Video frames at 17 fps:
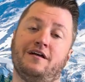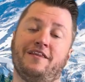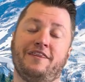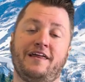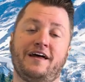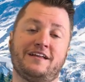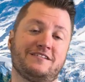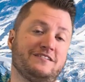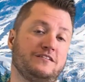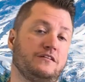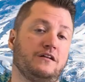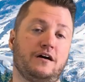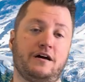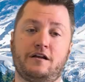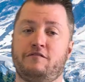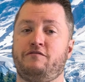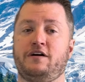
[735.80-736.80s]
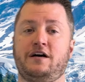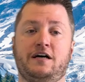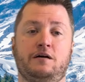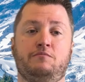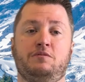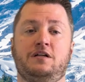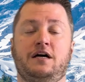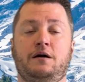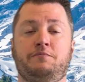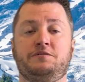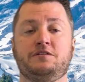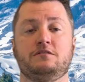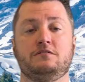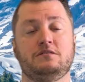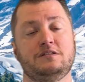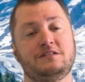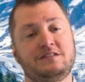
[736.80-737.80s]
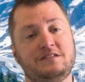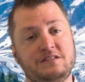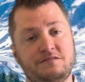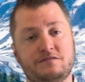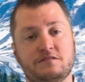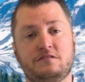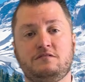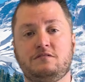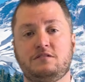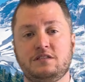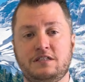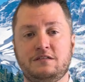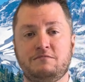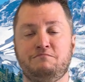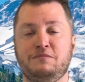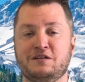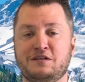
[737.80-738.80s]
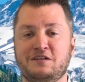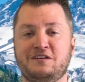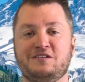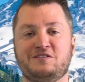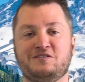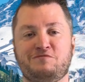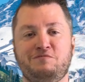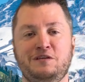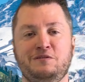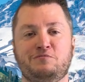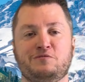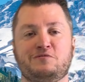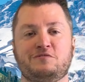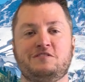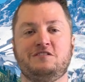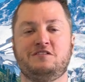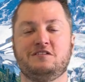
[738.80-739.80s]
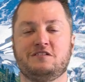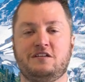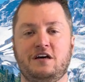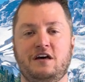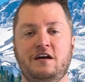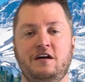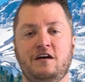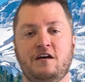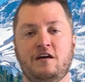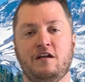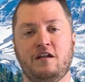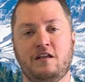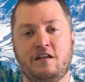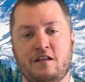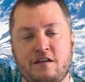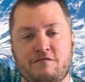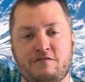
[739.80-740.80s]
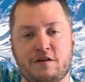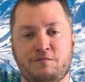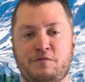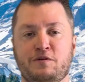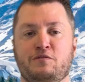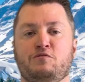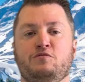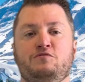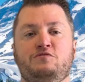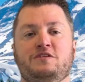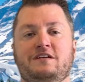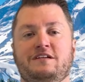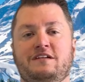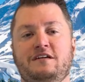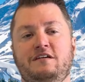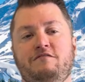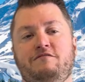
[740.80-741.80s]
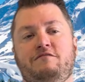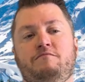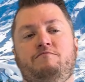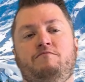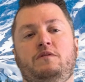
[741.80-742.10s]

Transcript: that's not a viable option. It's difficult to get millions of people to just lift up their roots and leave.